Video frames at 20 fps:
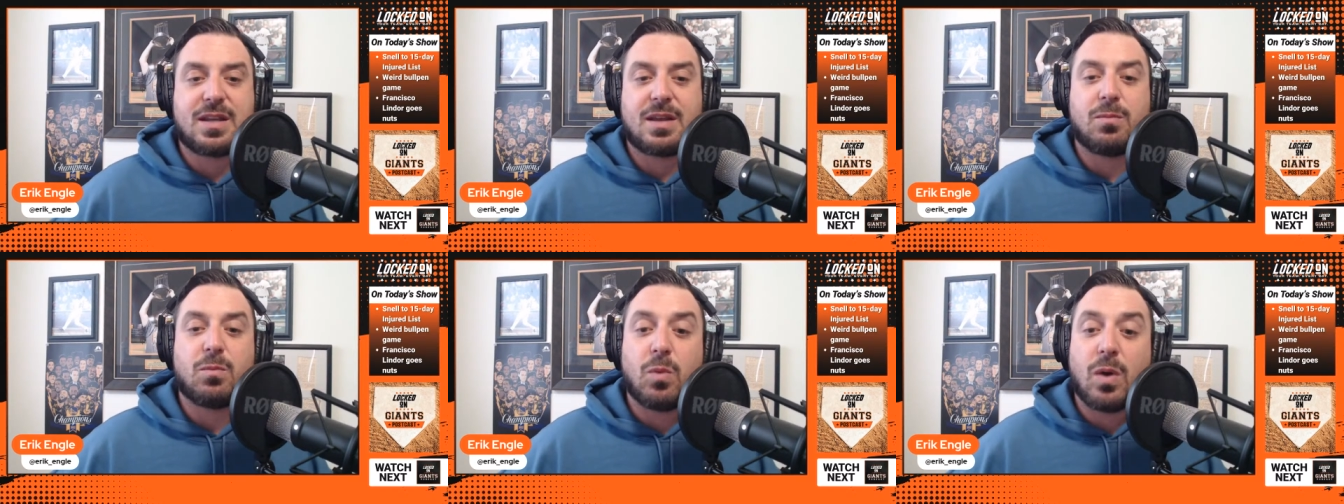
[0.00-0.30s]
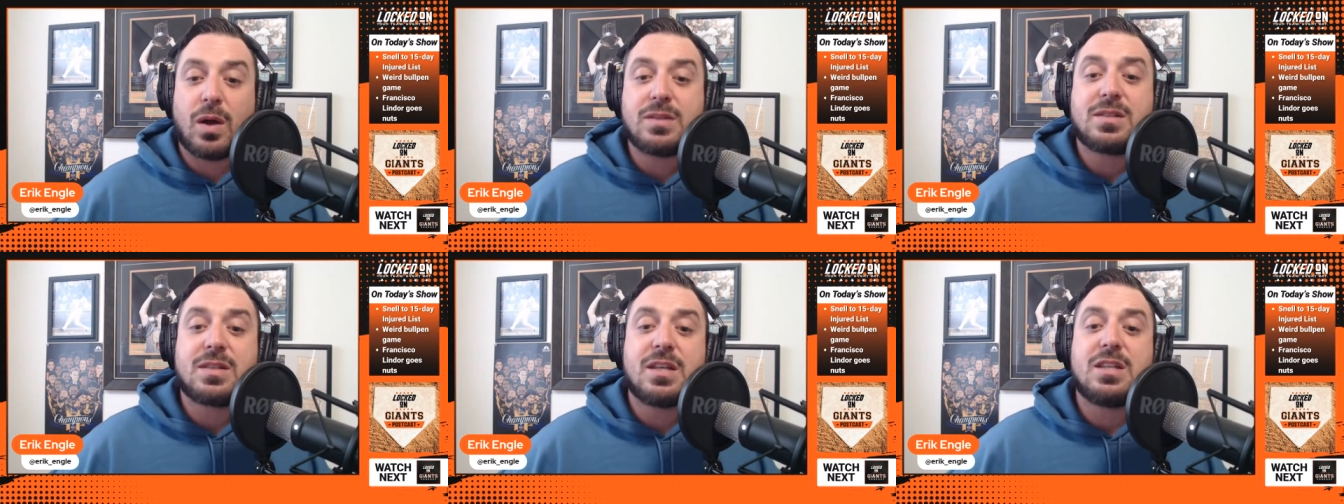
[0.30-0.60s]
And
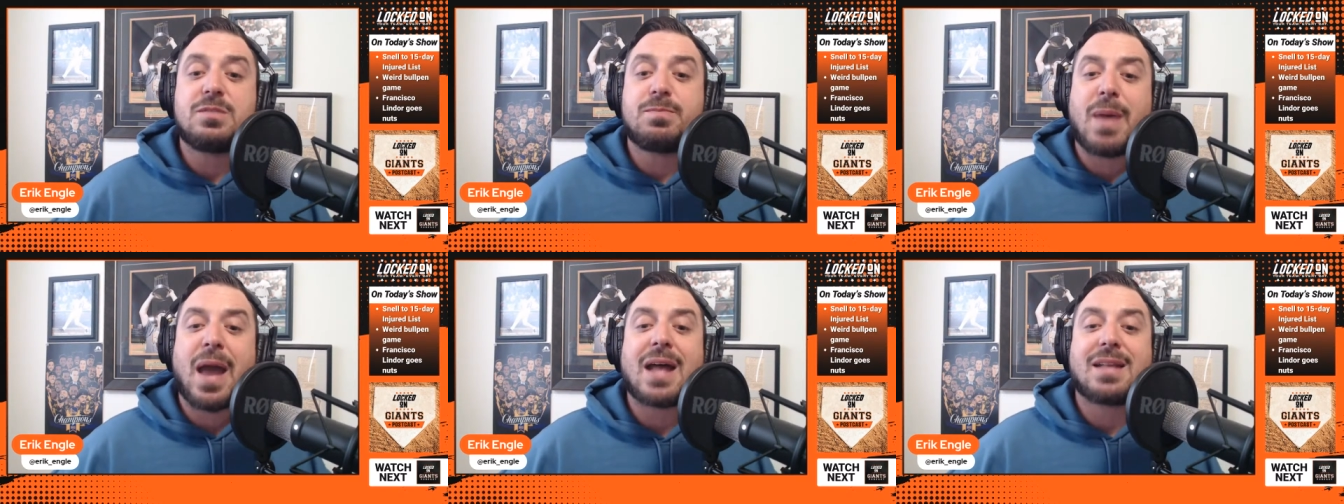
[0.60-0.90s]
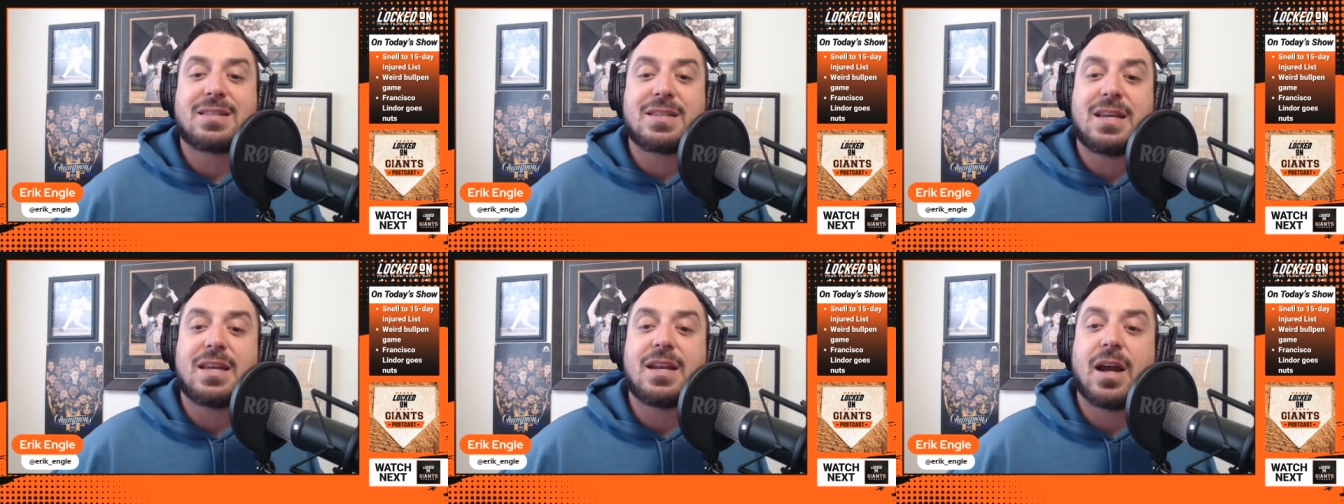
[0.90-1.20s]
once these
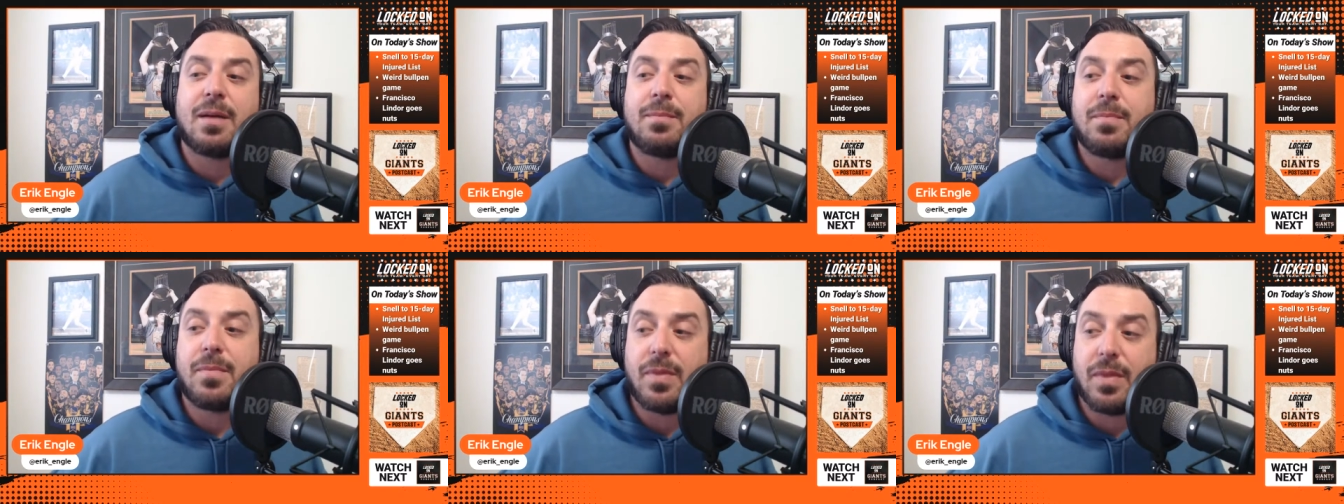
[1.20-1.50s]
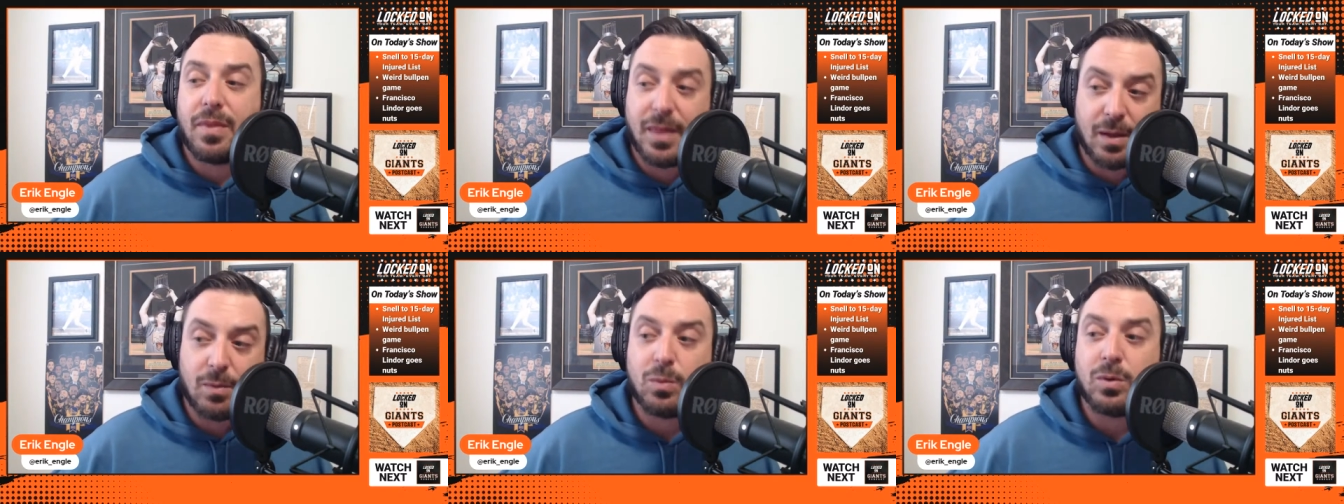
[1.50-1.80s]
bats heat up,
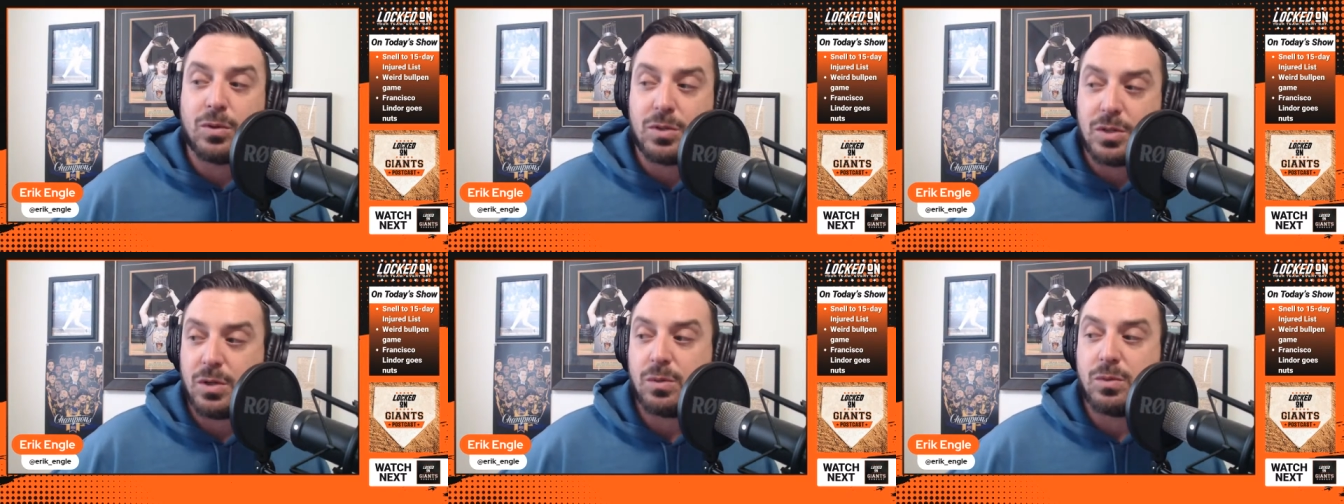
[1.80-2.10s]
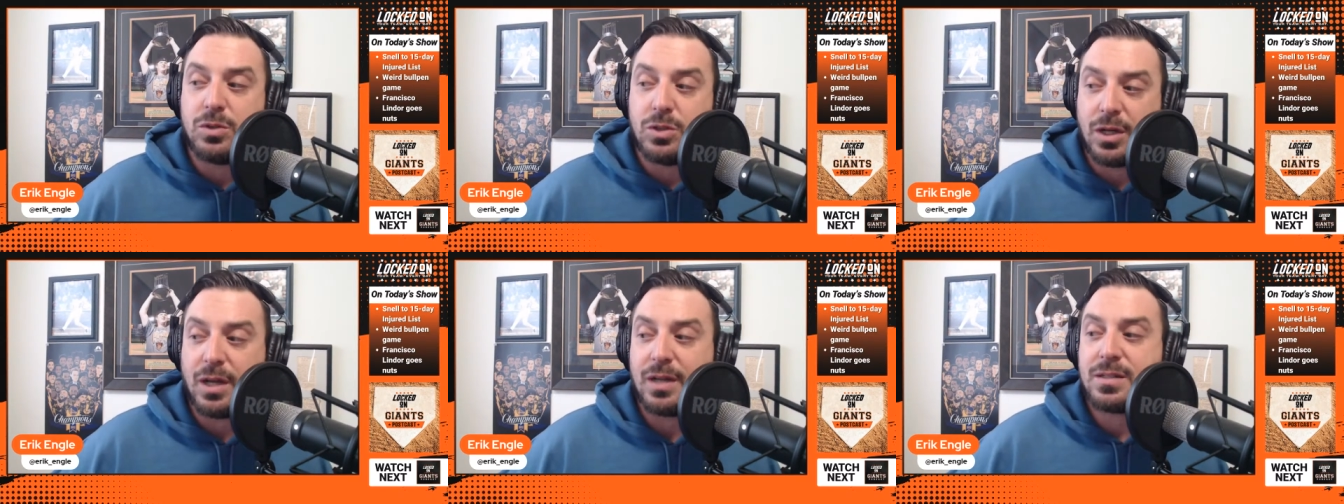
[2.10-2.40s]
they will do
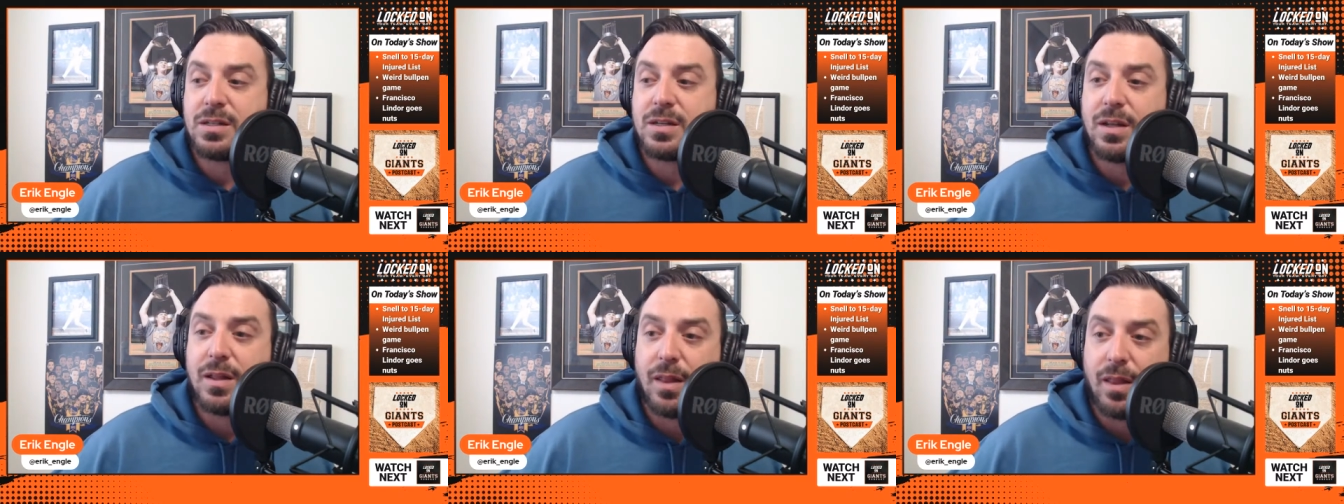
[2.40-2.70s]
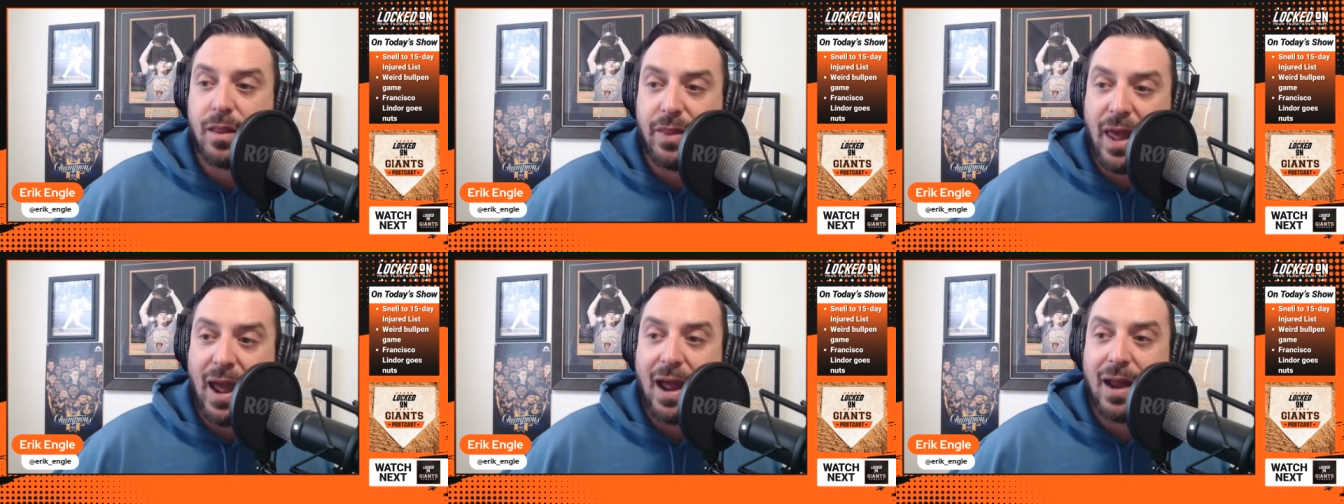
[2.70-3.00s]
just
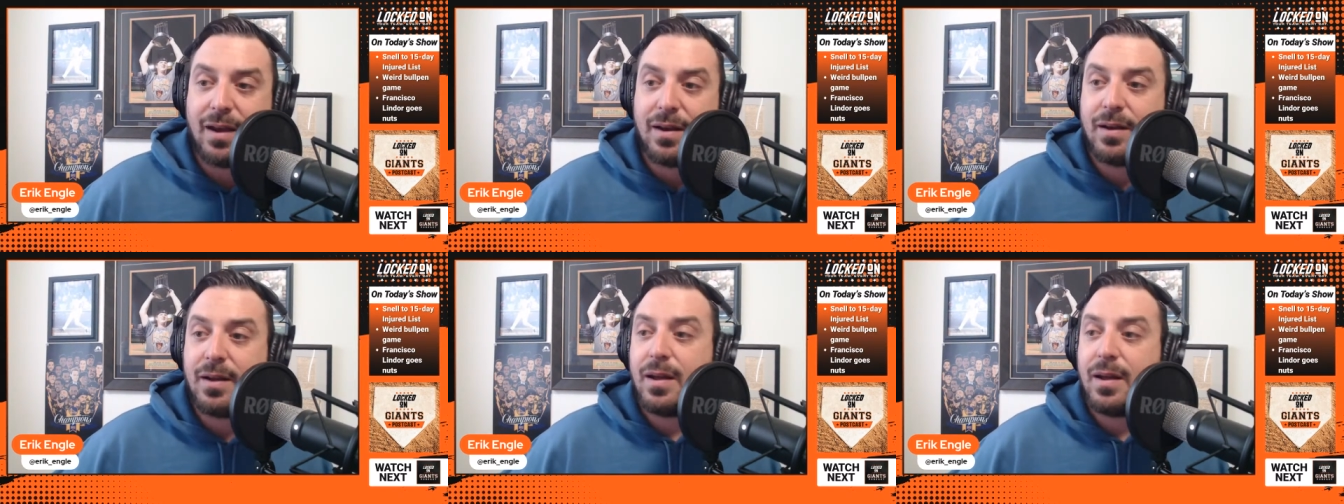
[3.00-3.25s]
that.